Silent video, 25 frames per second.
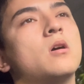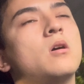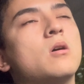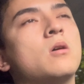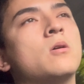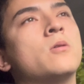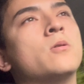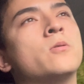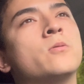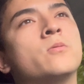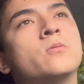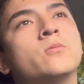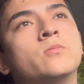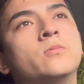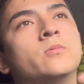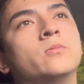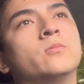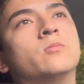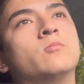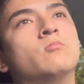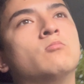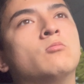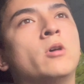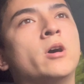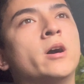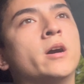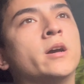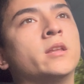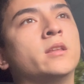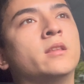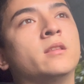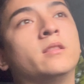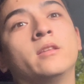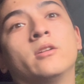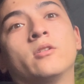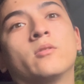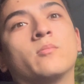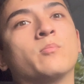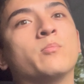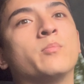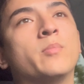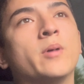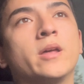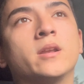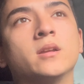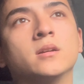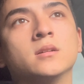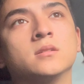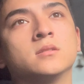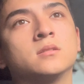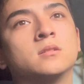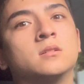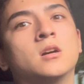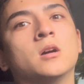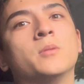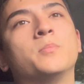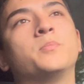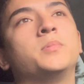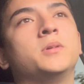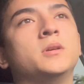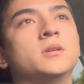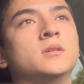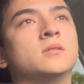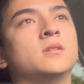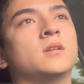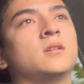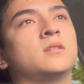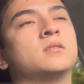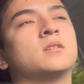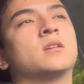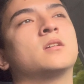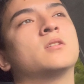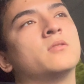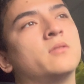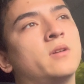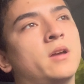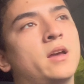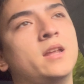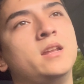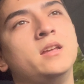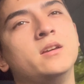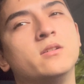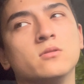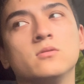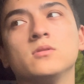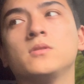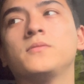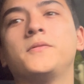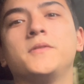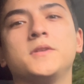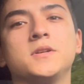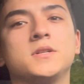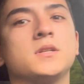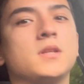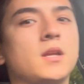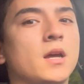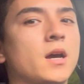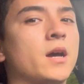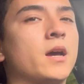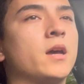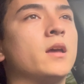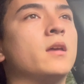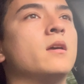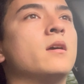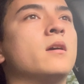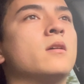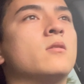Oh, why did their bettas, guppies, etc. Any of those fish die,